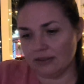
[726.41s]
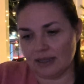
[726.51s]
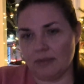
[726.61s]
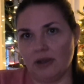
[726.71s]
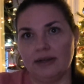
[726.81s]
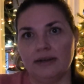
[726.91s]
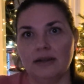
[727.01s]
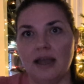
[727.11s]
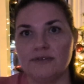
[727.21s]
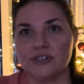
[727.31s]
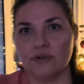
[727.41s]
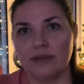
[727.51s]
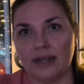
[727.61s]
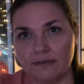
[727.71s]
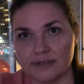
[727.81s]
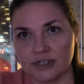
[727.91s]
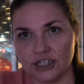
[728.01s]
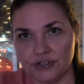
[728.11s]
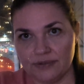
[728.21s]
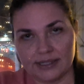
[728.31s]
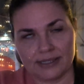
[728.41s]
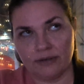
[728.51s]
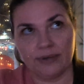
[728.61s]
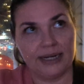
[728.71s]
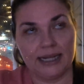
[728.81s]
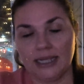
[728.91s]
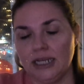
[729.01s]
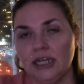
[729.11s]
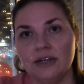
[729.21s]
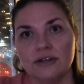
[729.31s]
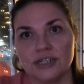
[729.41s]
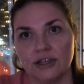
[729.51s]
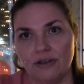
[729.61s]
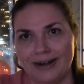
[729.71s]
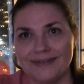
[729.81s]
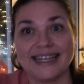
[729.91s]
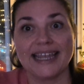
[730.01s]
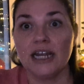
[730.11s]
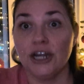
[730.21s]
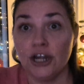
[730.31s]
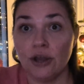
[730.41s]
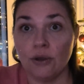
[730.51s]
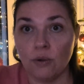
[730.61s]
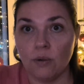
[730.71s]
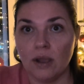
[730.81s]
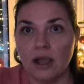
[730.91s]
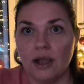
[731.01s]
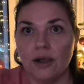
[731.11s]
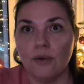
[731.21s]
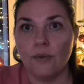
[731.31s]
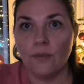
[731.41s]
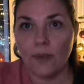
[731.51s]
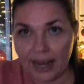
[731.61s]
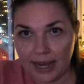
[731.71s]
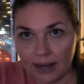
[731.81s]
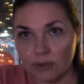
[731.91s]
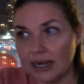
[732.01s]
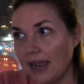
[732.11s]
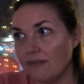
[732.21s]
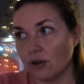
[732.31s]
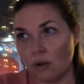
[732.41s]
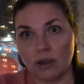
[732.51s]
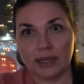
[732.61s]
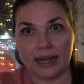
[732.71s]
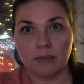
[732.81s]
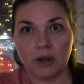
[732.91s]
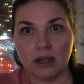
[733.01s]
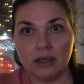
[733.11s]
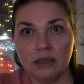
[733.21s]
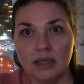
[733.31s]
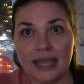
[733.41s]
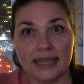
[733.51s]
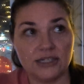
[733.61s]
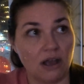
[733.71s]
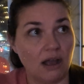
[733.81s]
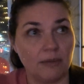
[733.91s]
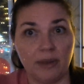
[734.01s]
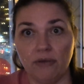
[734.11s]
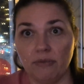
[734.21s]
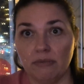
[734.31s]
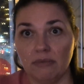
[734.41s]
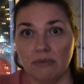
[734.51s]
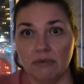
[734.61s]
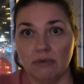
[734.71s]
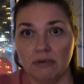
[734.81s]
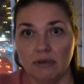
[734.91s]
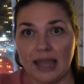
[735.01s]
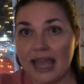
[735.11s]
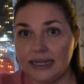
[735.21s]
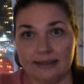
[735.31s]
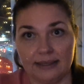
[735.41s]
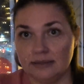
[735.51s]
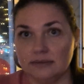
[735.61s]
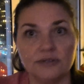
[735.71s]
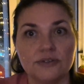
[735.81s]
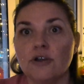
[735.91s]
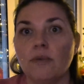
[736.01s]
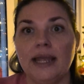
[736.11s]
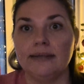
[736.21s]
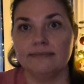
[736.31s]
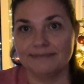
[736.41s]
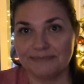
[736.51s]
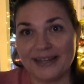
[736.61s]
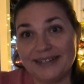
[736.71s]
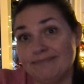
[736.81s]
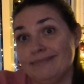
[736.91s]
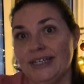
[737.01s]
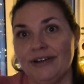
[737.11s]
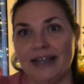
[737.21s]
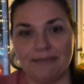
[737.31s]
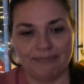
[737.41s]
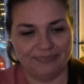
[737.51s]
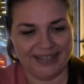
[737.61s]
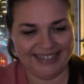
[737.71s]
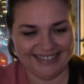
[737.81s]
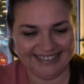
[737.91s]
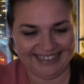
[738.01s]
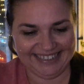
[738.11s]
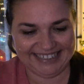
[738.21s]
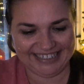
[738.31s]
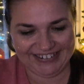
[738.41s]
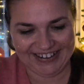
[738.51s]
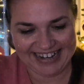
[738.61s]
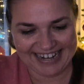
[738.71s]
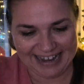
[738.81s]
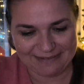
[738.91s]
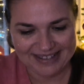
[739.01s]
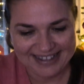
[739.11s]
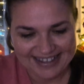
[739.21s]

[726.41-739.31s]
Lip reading: Come on, I was told that I was going to do this in a reading years ago, and I was like, no way would I ever go on camera and talk about anything. There was no way. But here I am. Here I am.